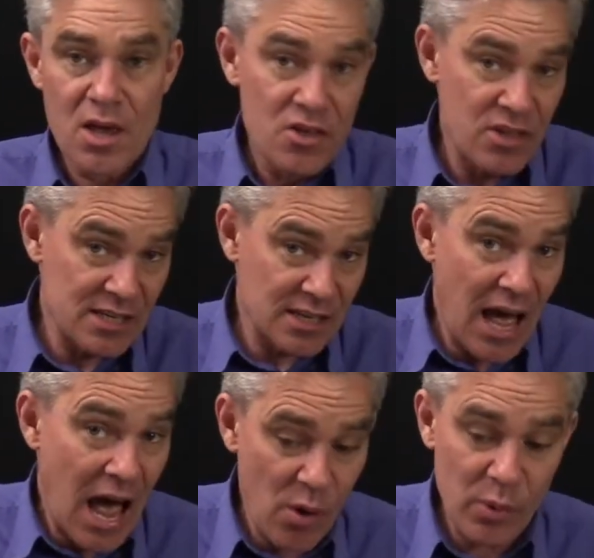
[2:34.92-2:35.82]
This
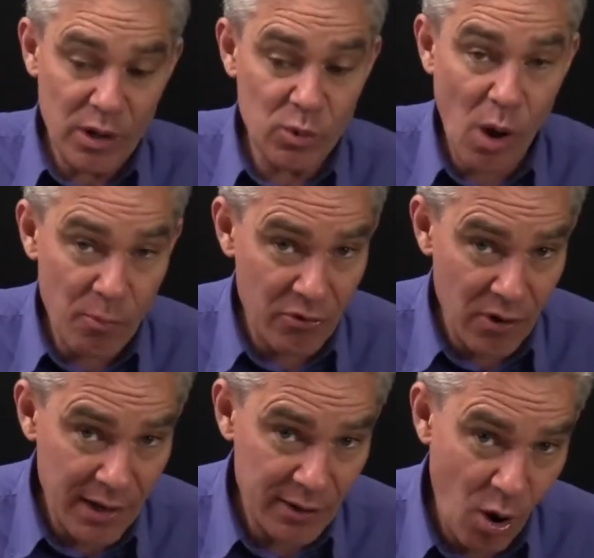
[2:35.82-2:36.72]
car will
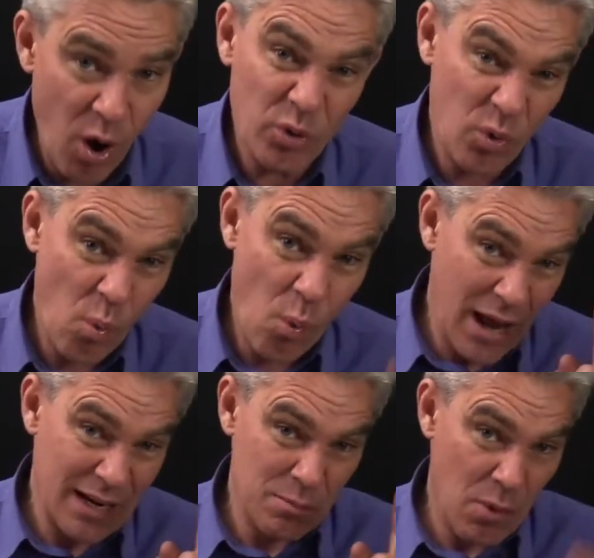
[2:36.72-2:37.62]
operate on the
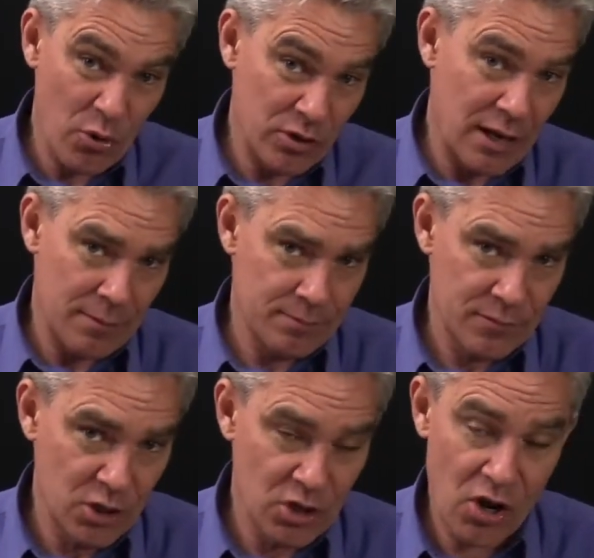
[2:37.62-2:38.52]
one motor.
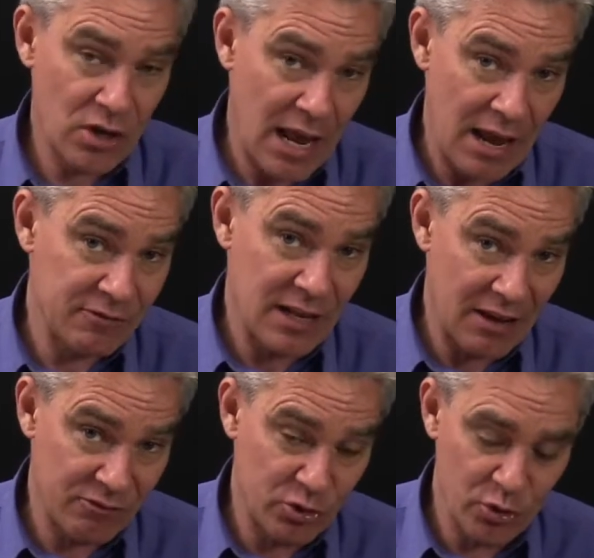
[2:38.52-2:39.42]
You don't have to
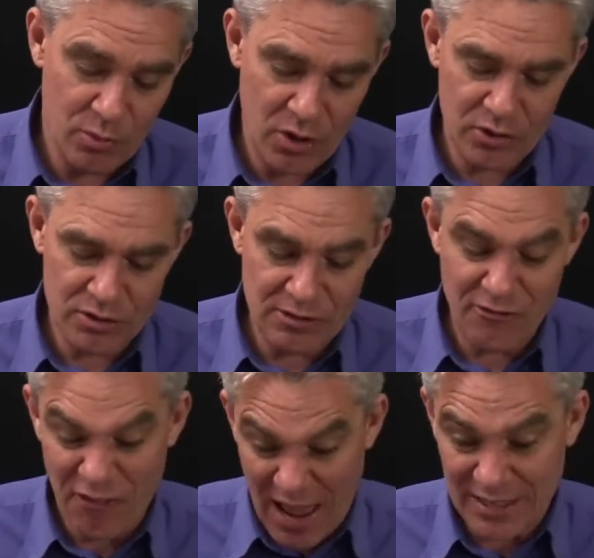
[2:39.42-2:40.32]
have two motors. In
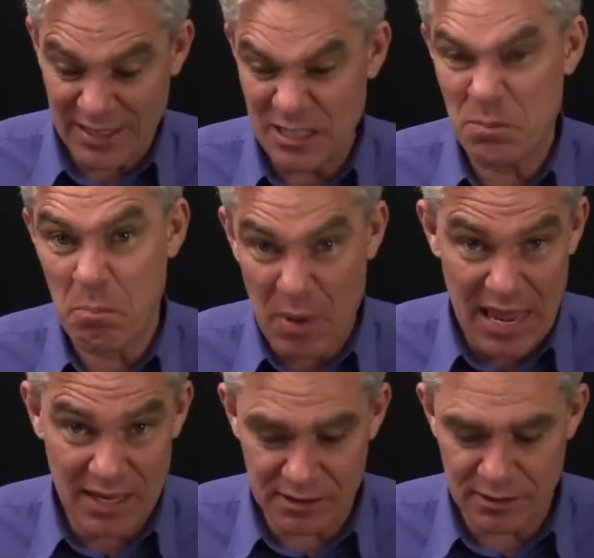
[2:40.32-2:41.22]
fact, it's
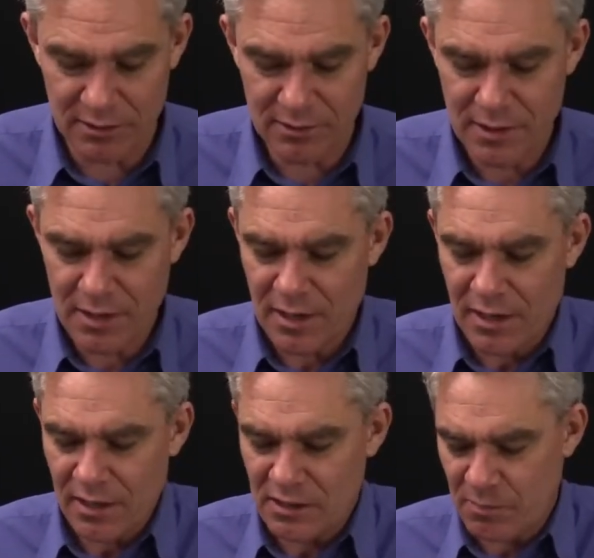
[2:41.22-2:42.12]
best
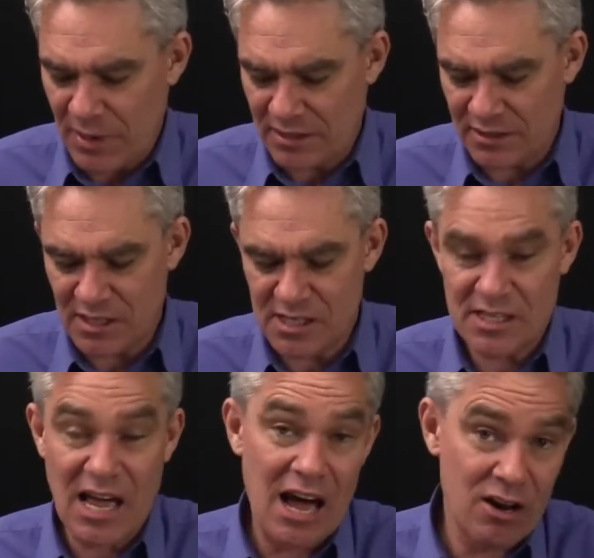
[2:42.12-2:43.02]
to
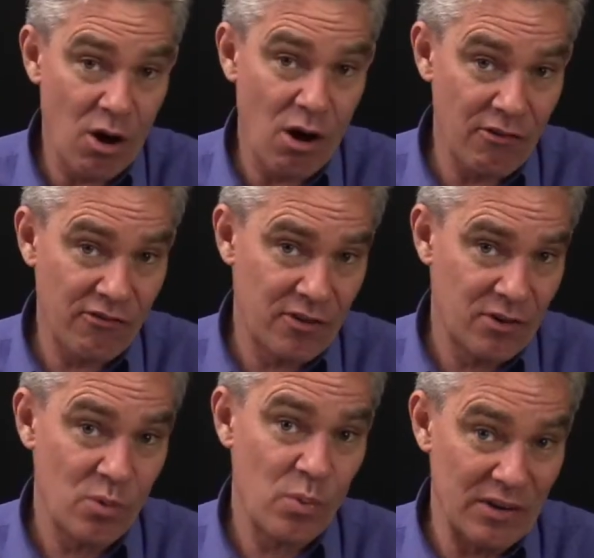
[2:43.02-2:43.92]
start off
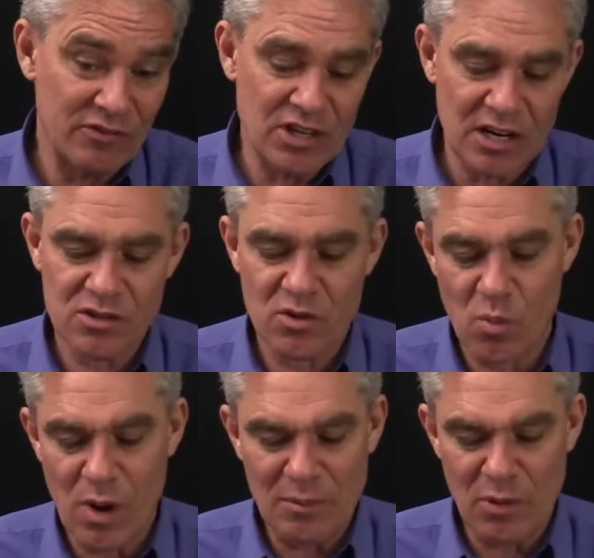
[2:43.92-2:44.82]
with just the
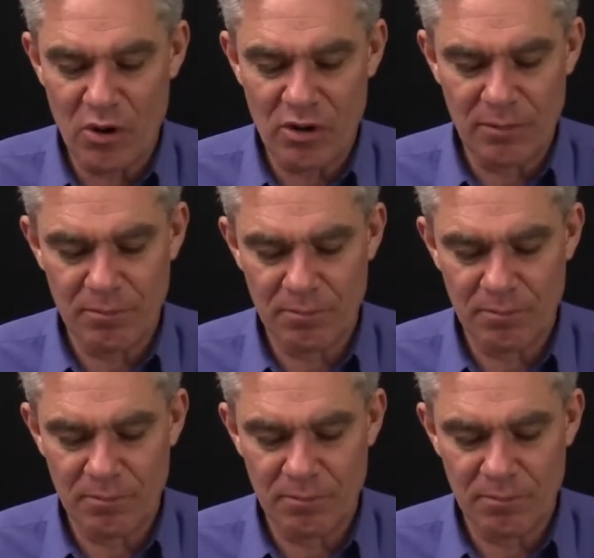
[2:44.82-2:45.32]
one motor.